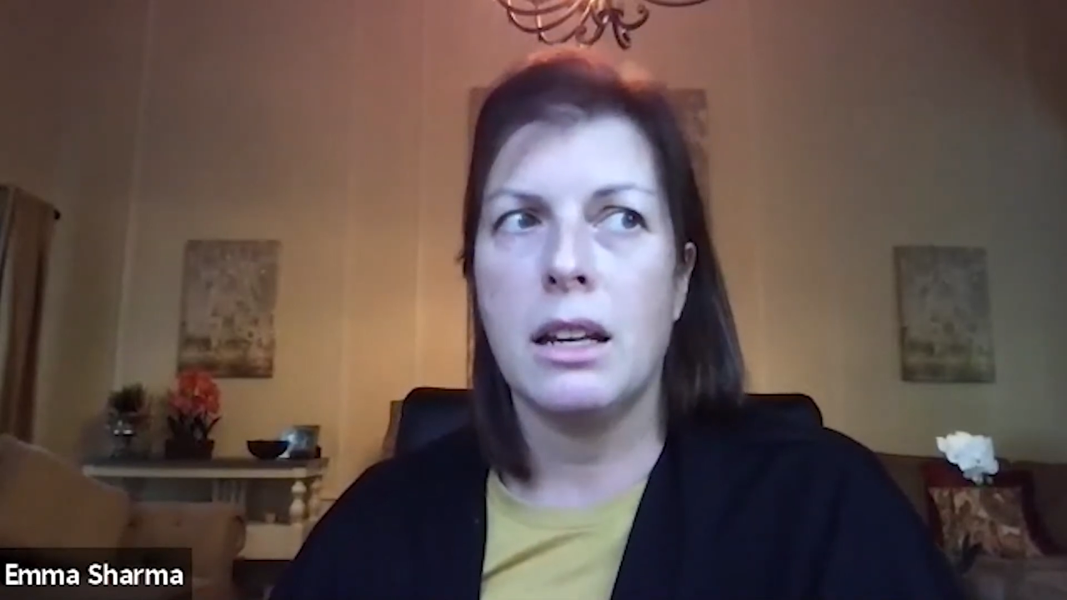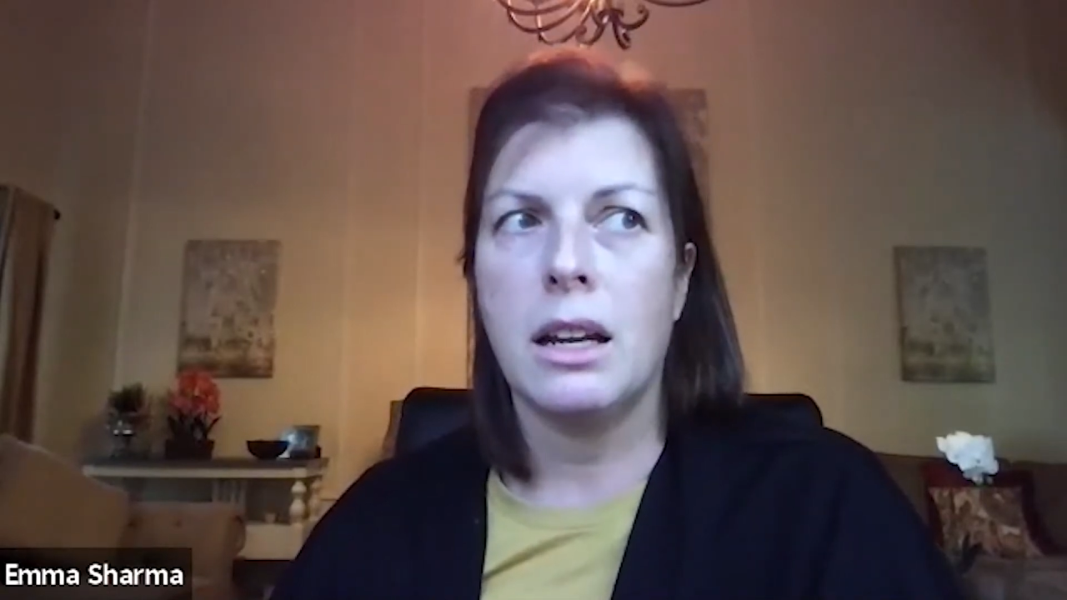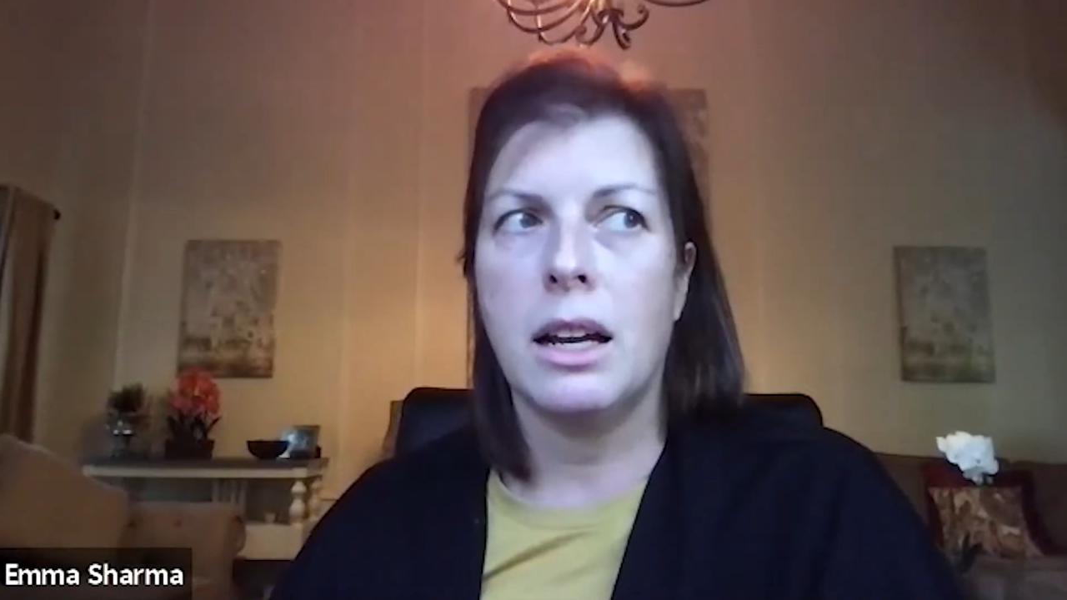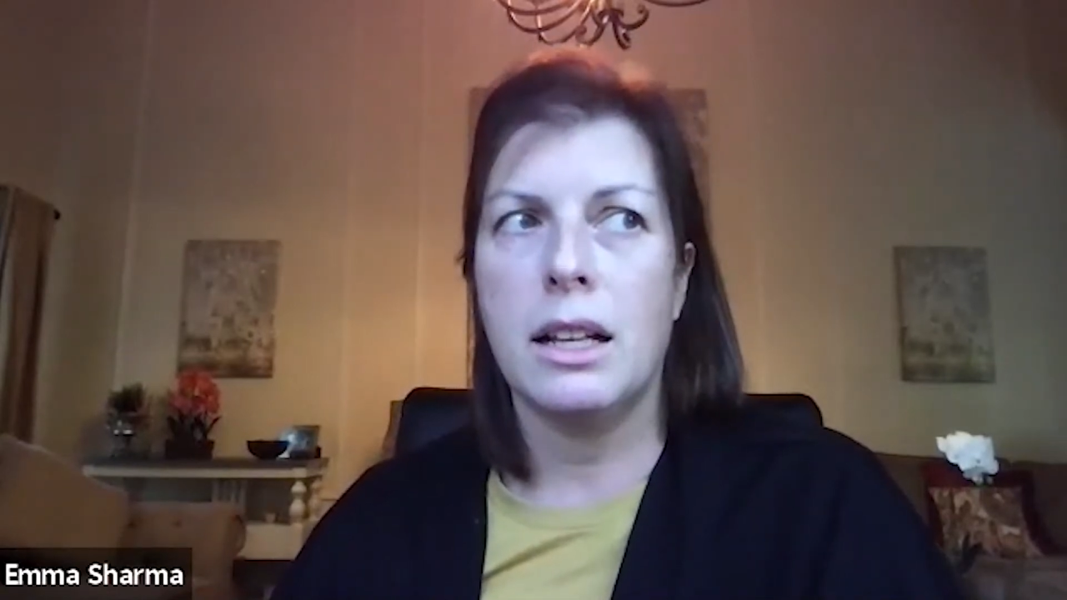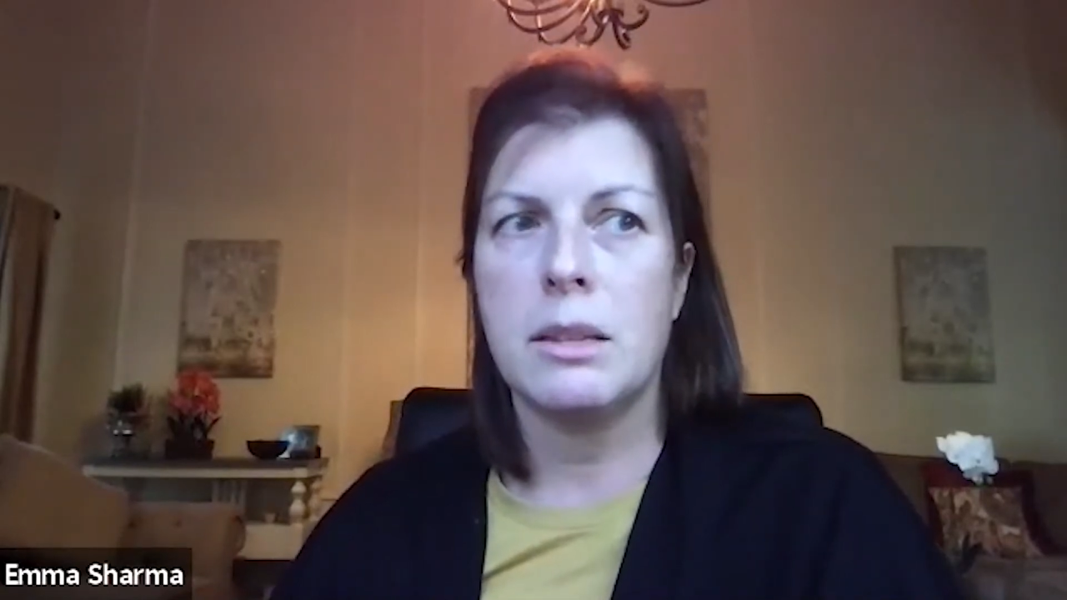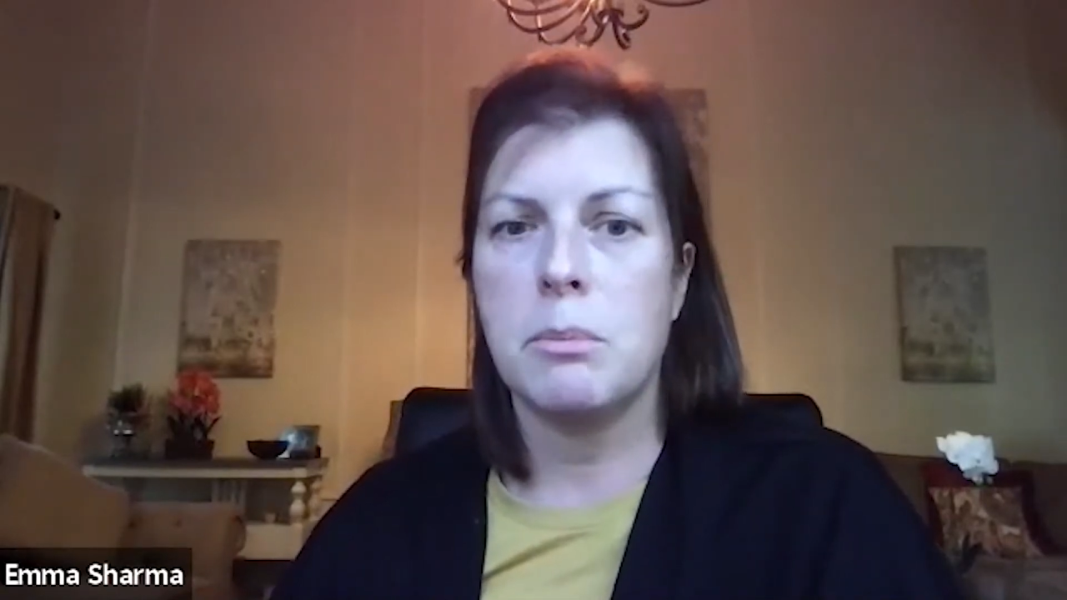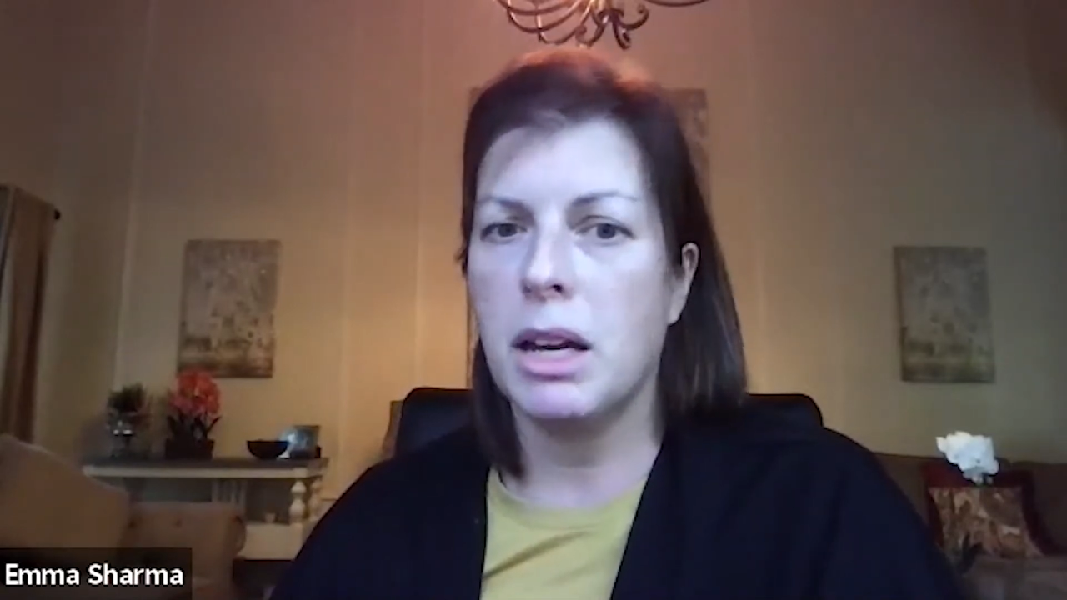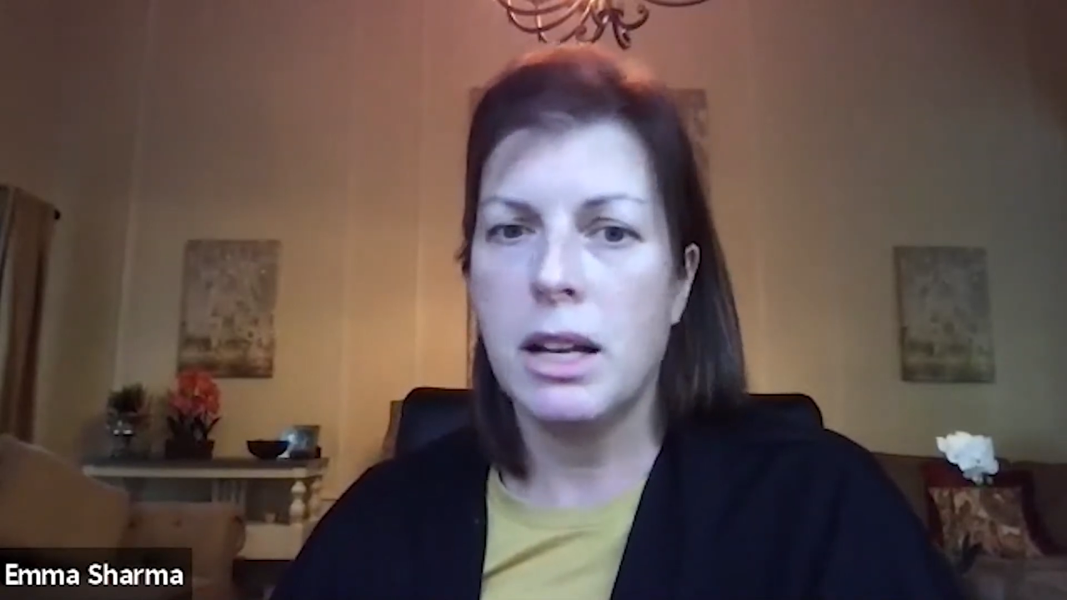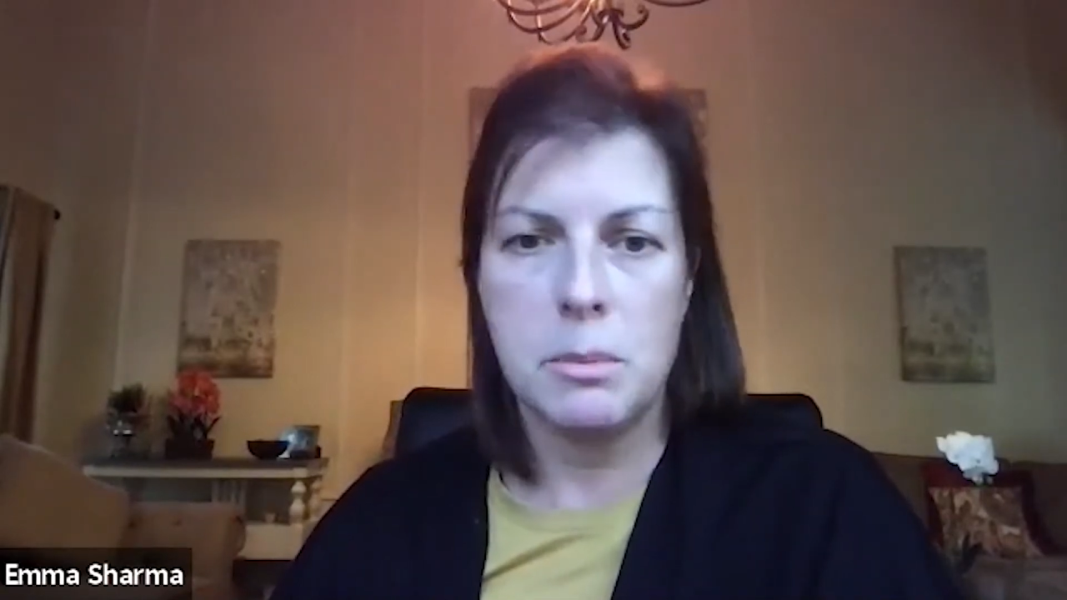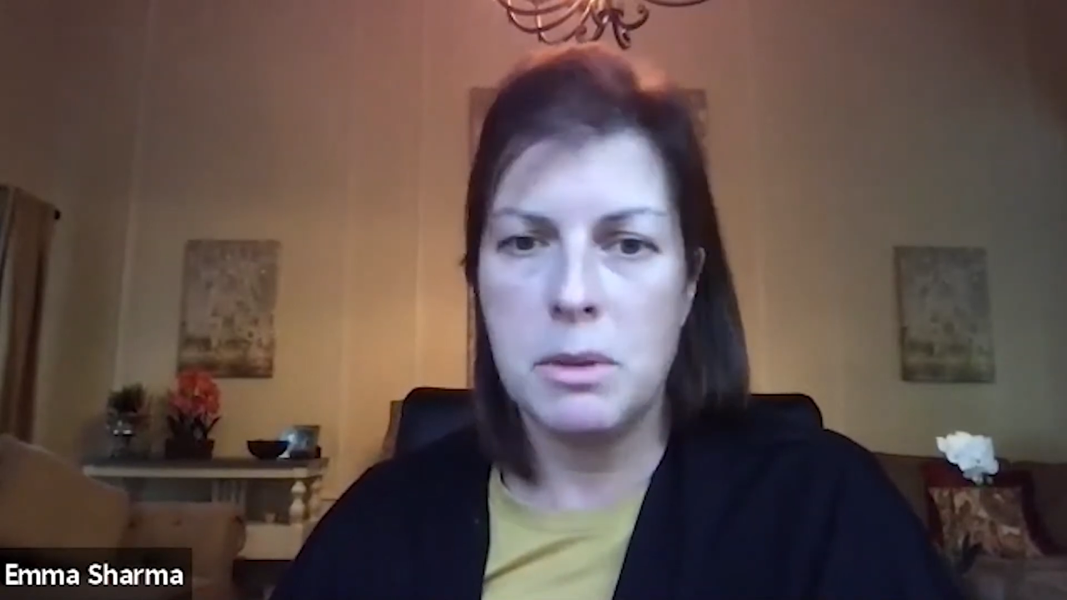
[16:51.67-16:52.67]
as my
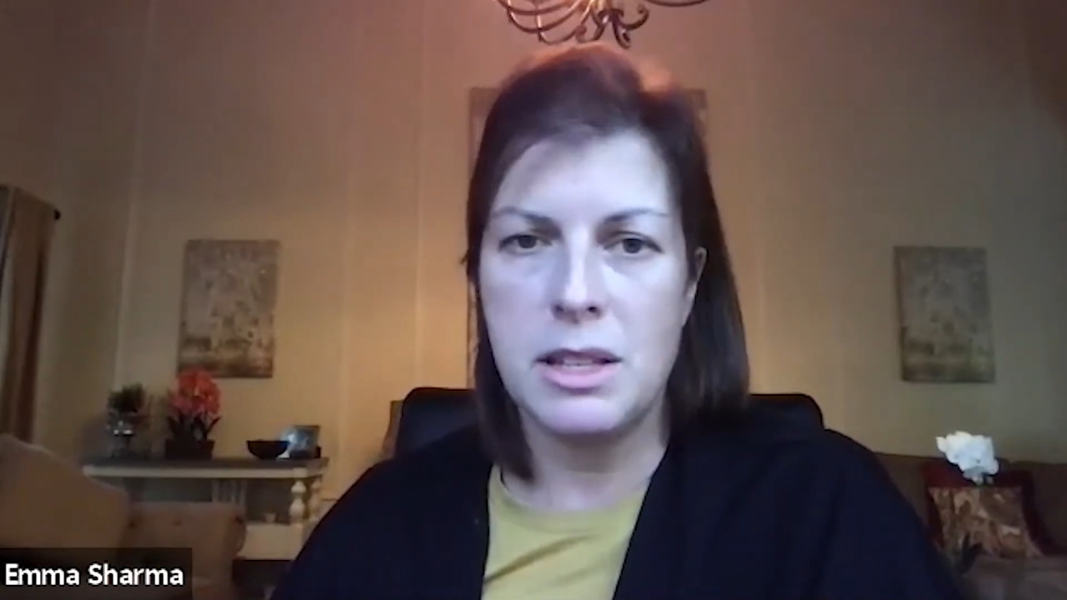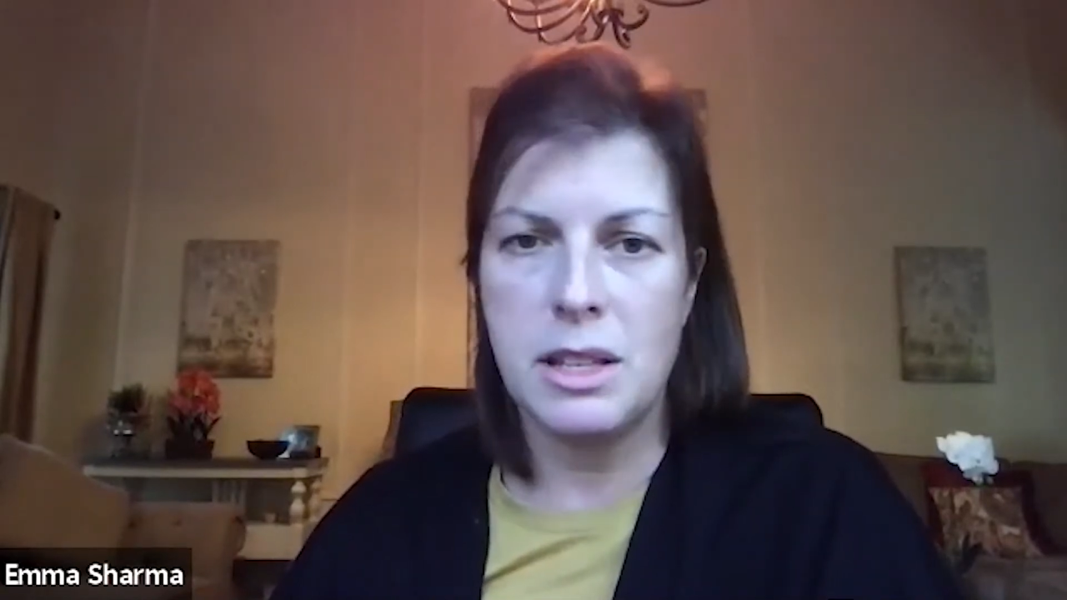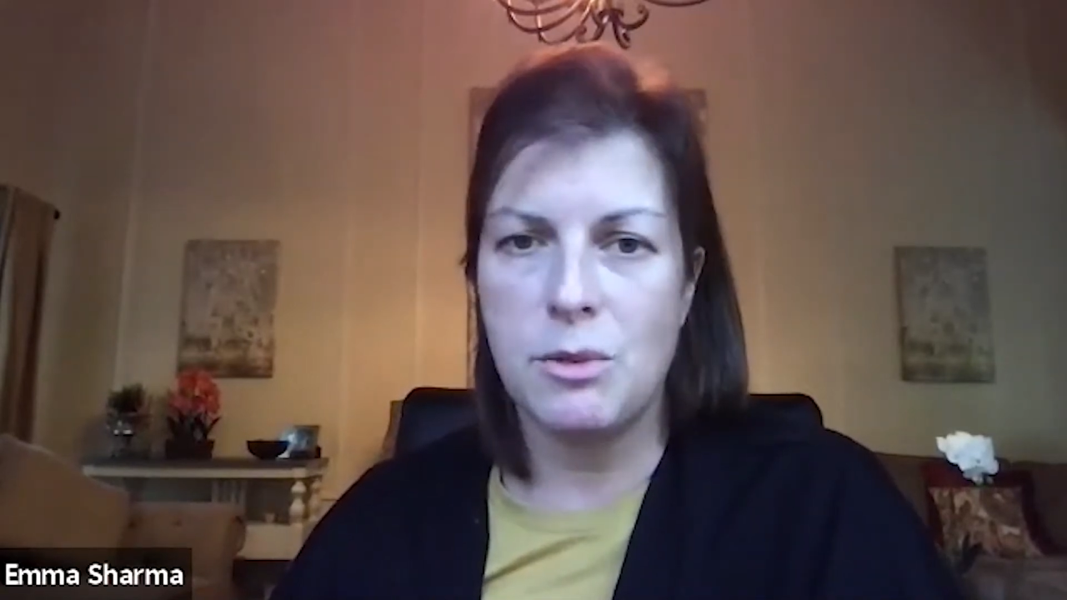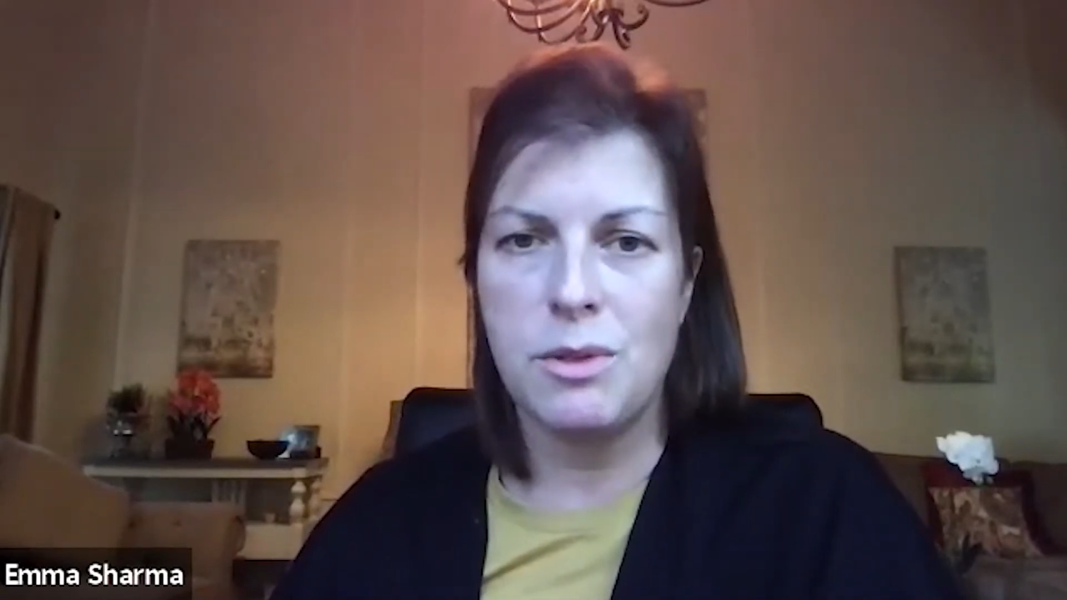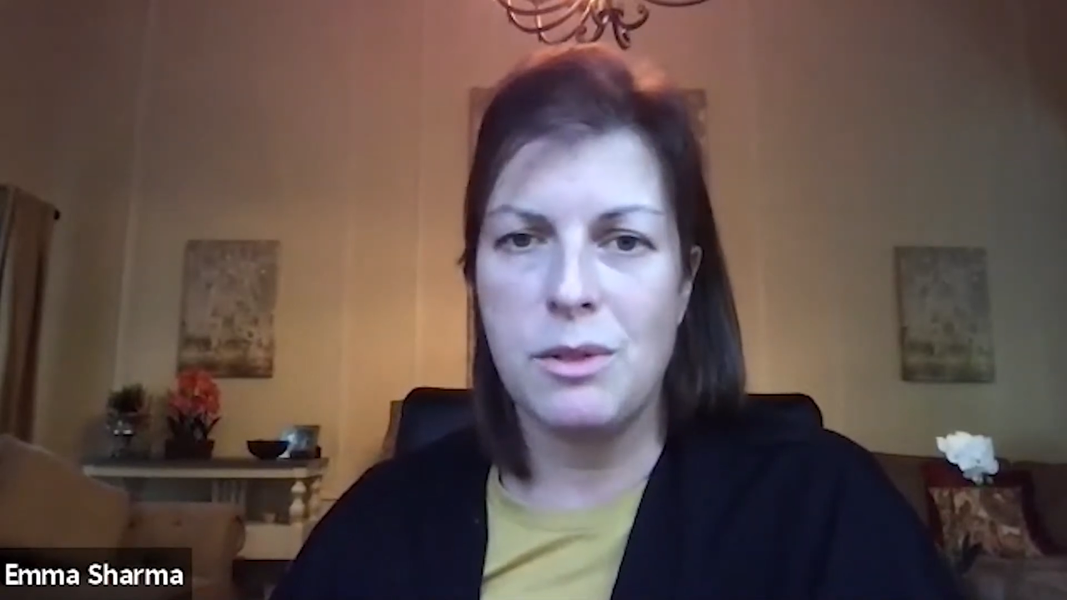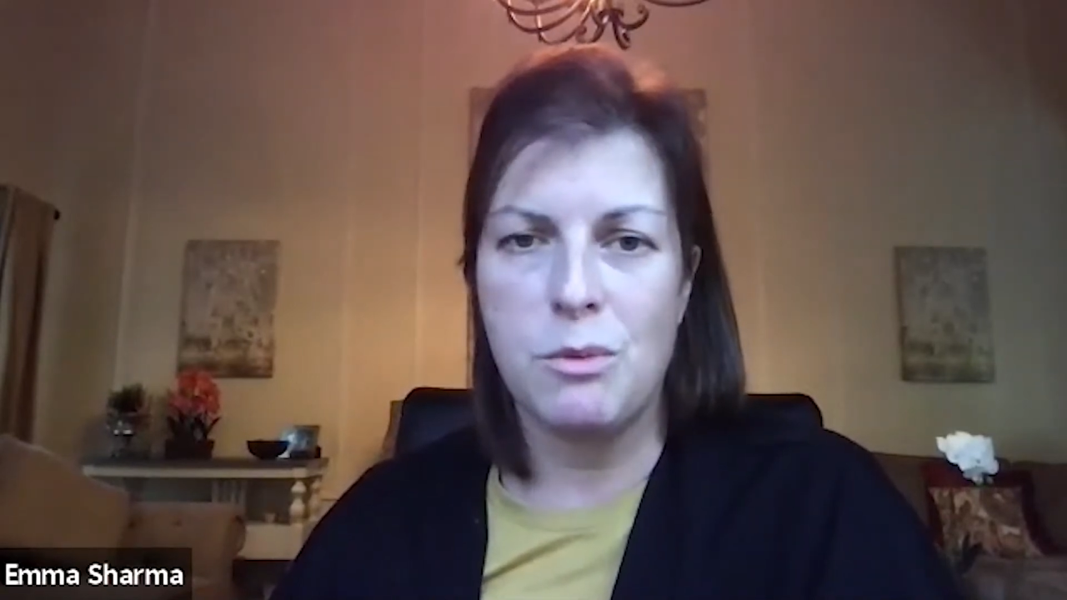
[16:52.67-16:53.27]
husband is